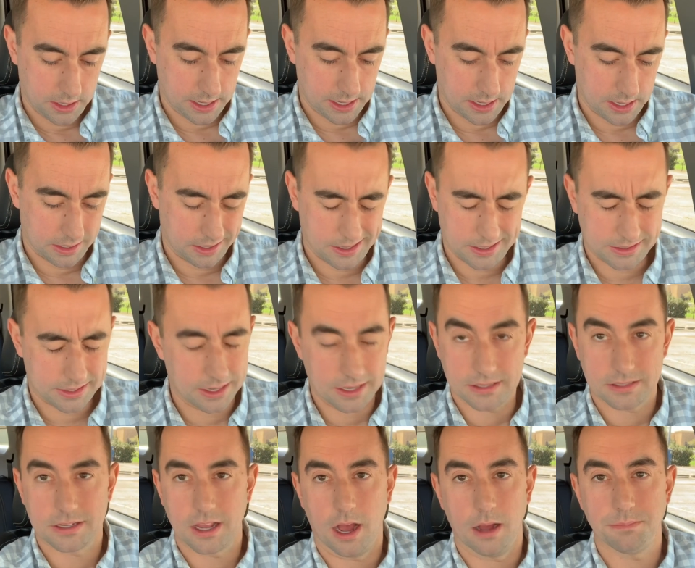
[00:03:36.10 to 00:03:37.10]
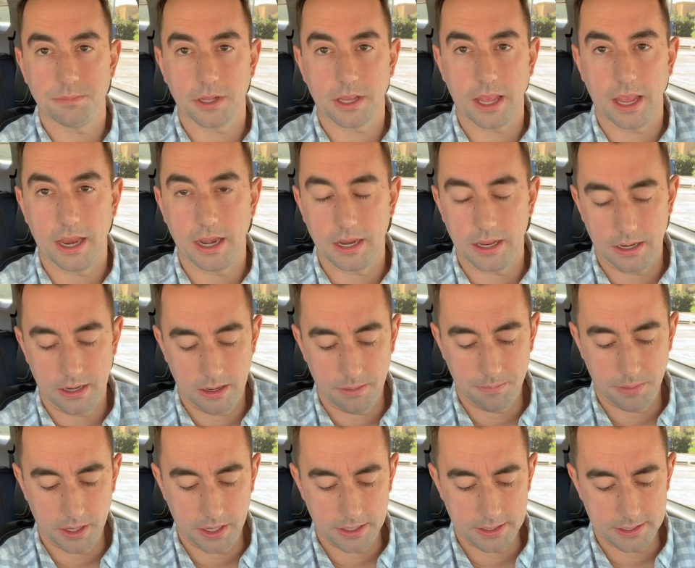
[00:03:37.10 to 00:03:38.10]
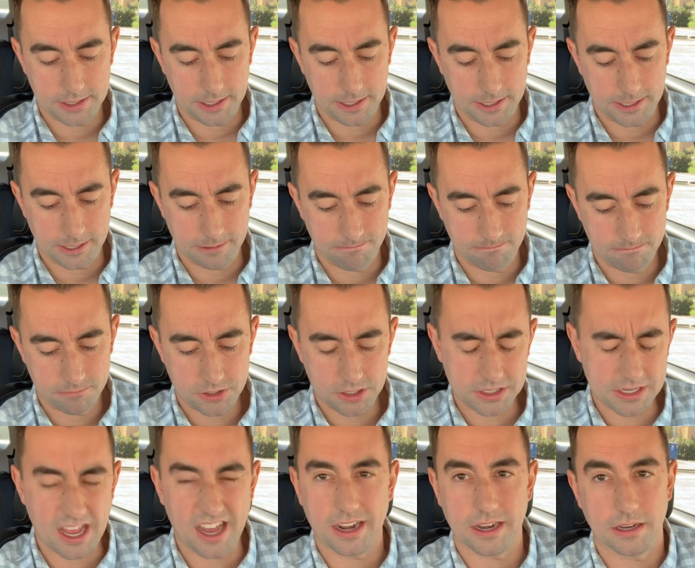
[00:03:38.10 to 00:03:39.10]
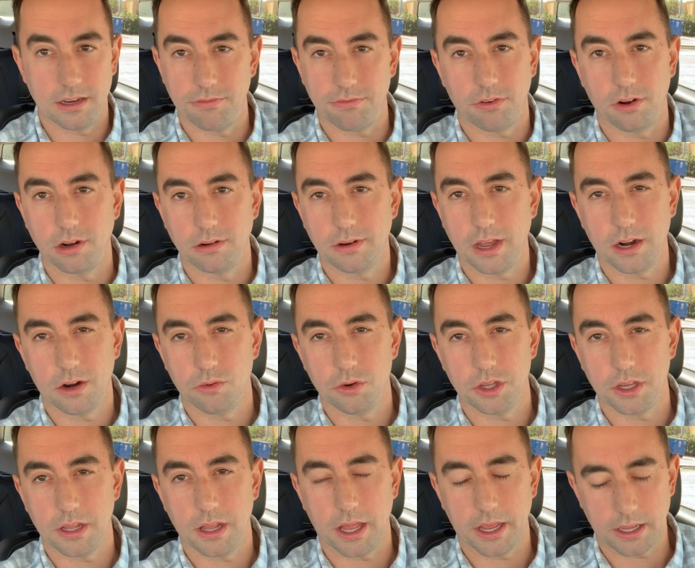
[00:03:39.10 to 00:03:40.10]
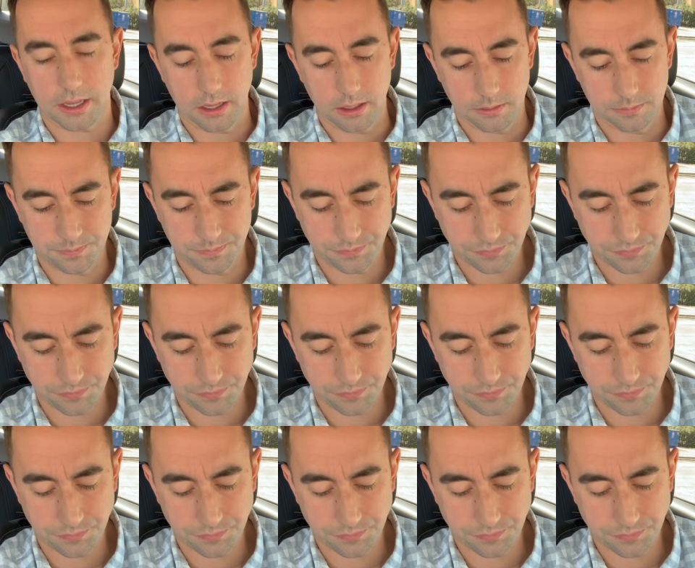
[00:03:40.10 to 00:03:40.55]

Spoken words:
Not that it's complicated, but just kind of different. I don't really like it.